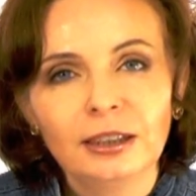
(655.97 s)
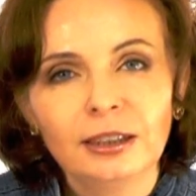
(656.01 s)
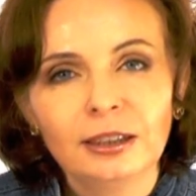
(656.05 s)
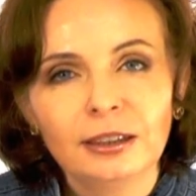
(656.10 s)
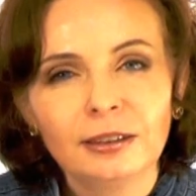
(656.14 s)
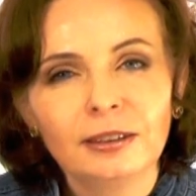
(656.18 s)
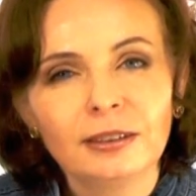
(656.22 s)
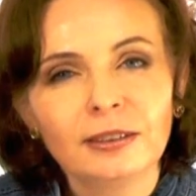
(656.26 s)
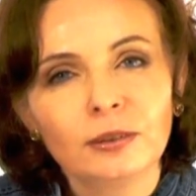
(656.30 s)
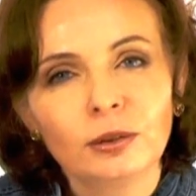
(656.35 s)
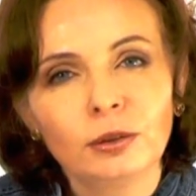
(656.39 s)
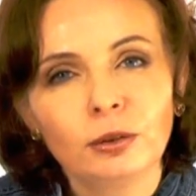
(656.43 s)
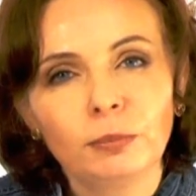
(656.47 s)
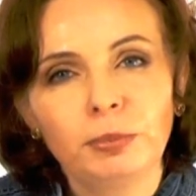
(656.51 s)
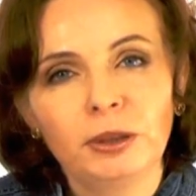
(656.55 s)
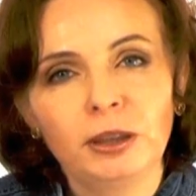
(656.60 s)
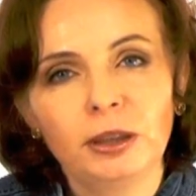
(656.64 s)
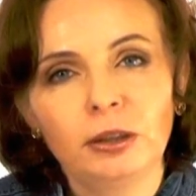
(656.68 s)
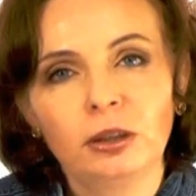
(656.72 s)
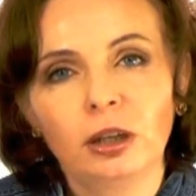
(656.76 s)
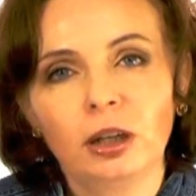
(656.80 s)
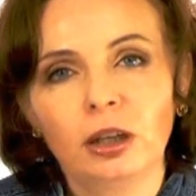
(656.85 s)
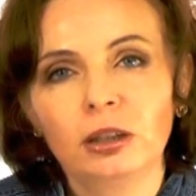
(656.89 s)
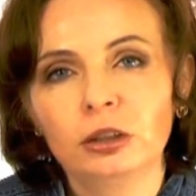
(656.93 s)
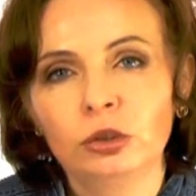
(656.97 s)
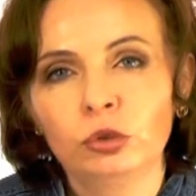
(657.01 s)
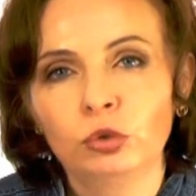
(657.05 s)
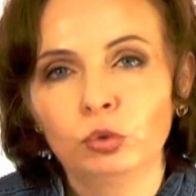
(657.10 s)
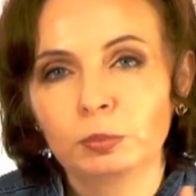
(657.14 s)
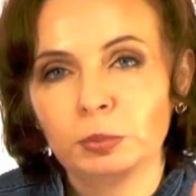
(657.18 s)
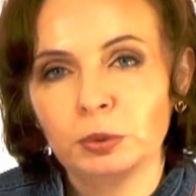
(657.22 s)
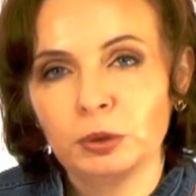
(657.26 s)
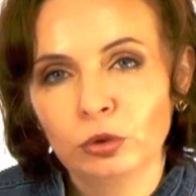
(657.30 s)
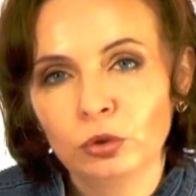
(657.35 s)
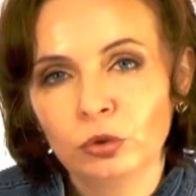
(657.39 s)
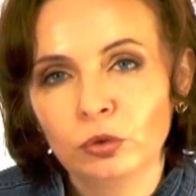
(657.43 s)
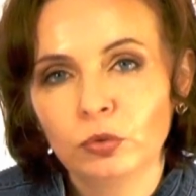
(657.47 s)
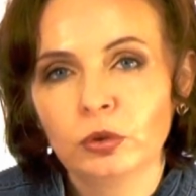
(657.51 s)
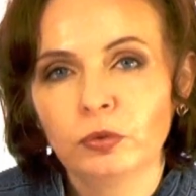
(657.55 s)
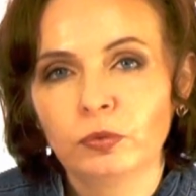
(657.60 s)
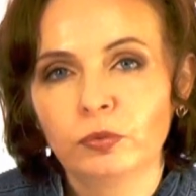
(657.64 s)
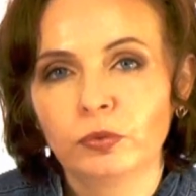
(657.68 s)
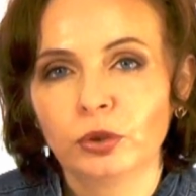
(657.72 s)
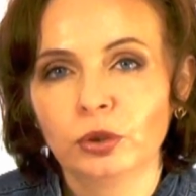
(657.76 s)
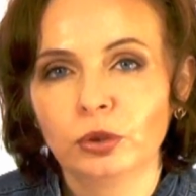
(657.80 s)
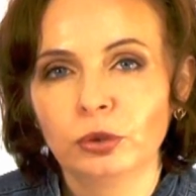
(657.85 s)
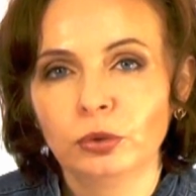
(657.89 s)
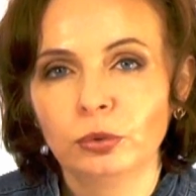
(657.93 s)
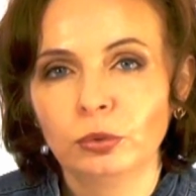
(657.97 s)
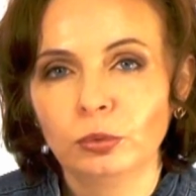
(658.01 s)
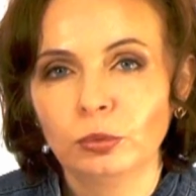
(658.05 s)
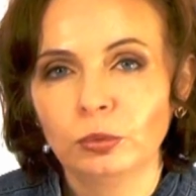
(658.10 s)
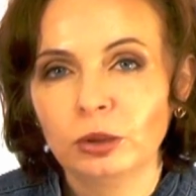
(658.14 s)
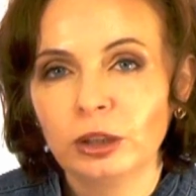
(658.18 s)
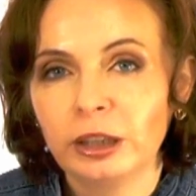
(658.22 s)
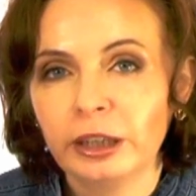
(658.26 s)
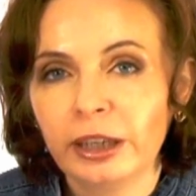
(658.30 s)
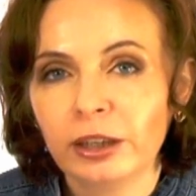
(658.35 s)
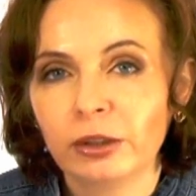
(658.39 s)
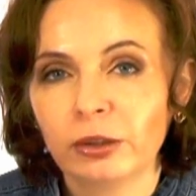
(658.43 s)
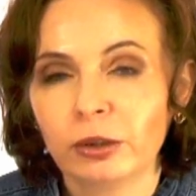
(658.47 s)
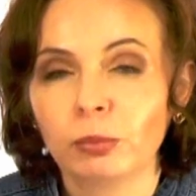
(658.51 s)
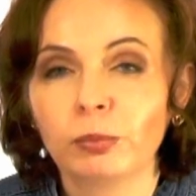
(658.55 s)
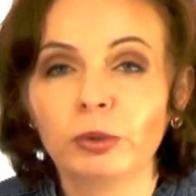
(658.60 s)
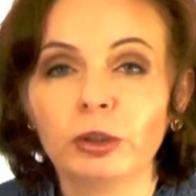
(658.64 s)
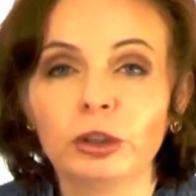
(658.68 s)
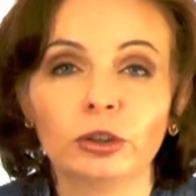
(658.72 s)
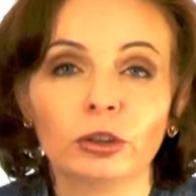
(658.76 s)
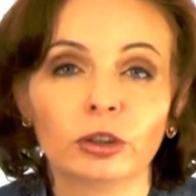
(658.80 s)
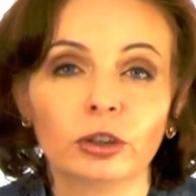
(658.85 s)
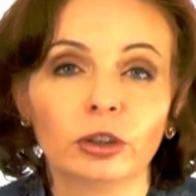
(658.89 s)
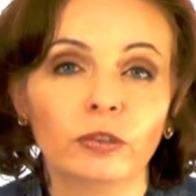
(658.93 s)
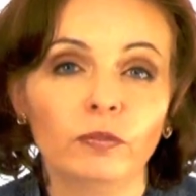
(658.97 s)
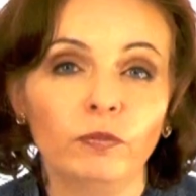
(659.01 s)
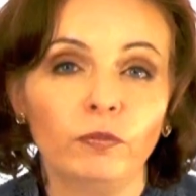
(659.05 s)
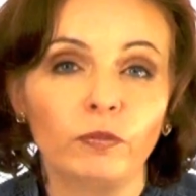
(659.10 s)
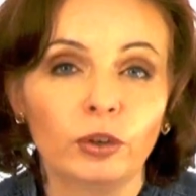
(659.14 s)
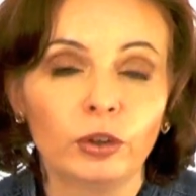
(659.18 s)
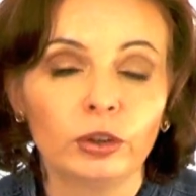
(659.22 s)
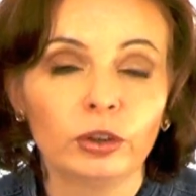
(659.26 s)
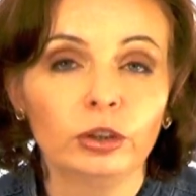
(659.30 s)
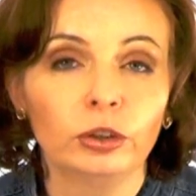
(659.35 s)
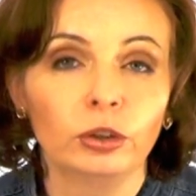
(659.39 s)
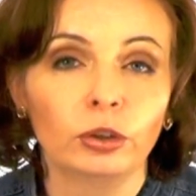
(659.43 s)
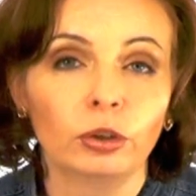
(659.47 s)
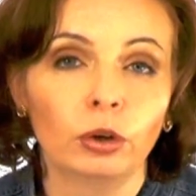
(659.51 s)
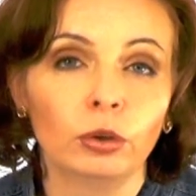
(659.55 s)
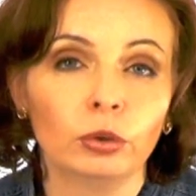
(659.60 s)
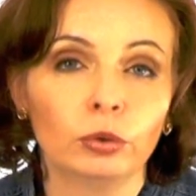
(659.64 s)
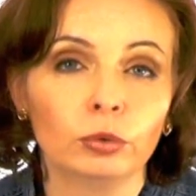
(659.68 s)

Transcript: This little bit of knowledge will be useful for you later when you're converting your own